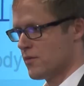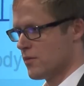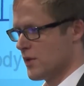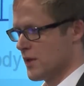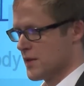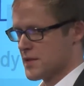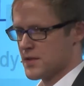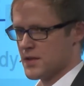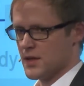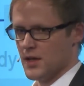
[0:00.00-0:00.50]

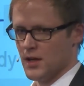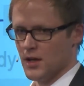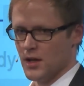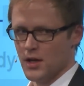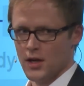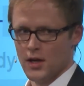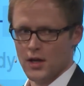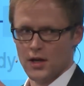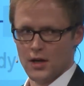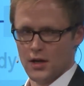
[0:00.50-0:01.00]
let's say,
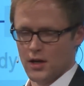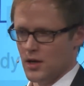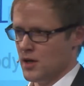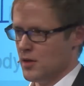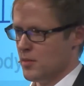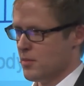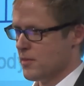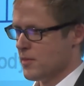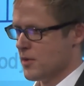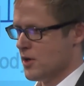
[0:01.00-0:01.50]

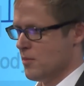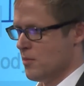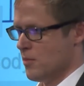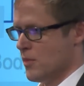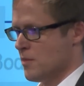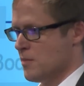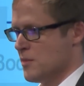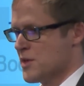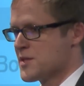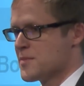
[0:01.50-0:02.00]
a
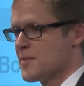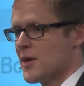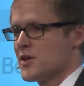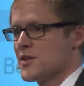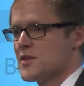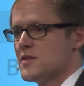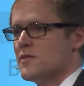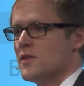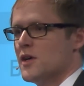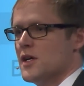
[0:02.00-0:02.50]

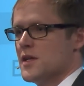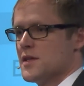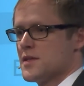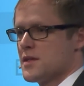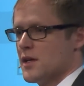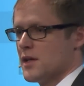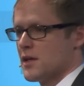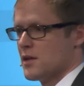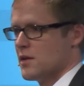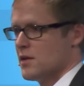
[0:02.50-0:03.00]
smart device
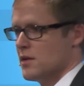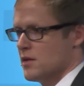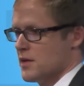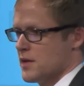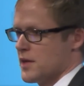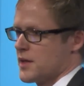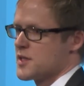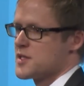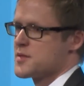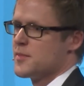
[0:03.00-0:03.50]
like
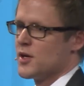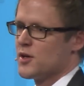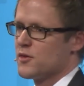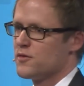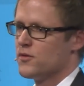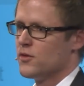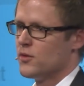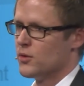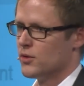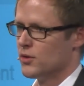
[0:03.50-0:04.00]
a
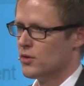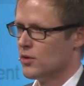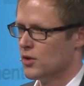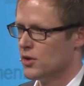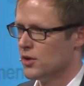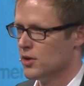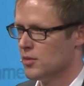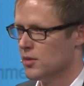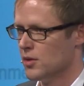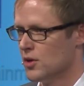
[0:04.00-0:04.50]
smartphone
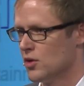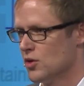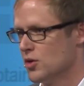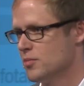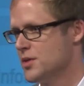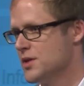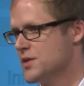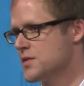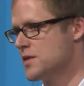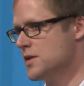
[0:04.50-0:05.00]
or a
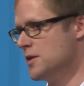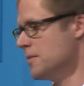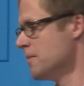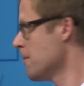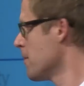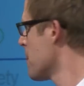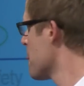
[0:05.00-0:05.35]
PC.